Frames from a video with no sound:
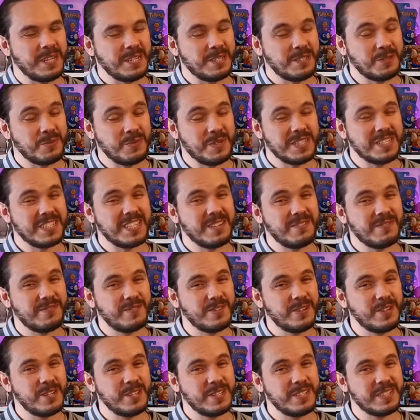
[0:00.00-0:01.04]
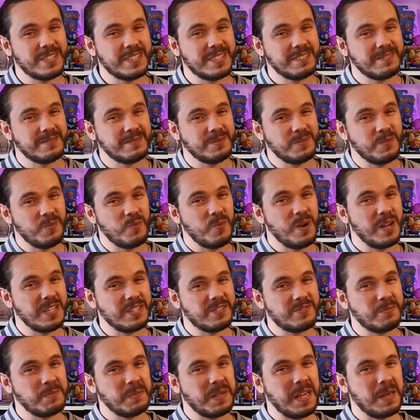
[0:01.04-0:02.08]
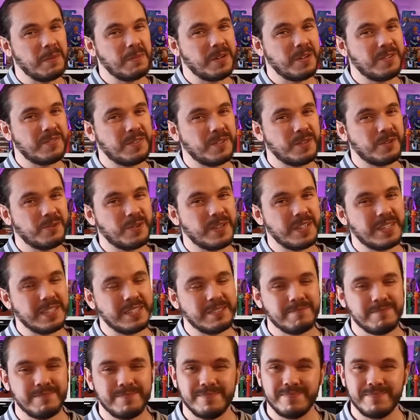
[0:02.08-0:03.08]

Just want to say first, Wes from Gaming Off The Grid,